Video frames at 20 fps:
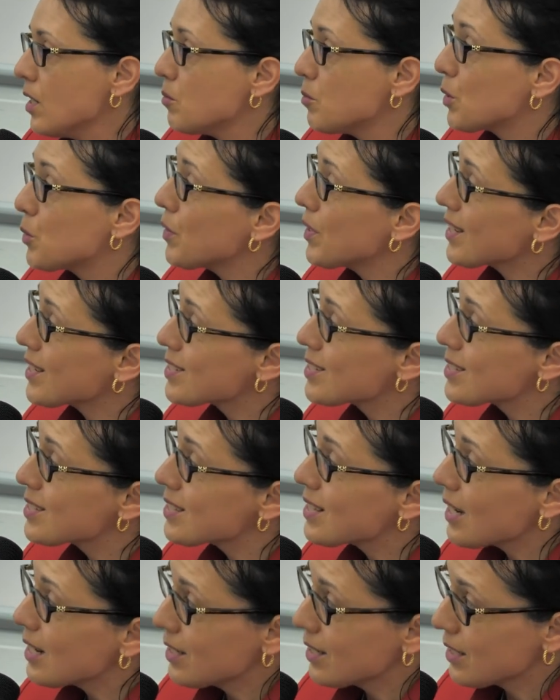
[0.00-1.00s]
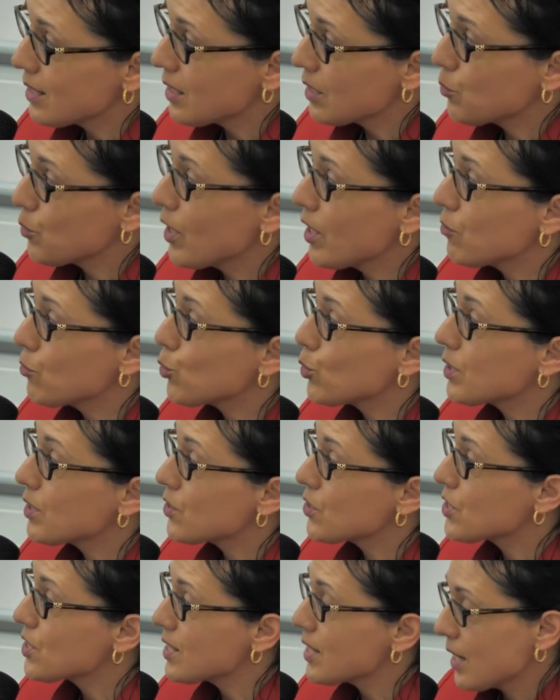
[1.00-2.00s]
But we can study it, and we have to
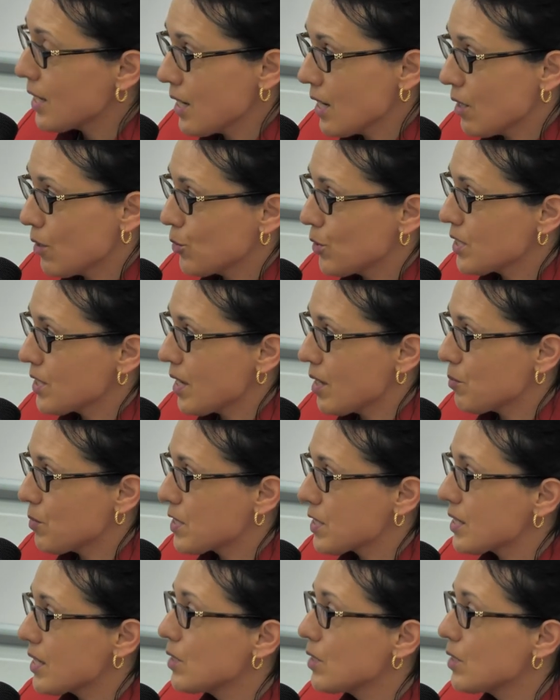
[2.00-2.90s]
understand how this happens.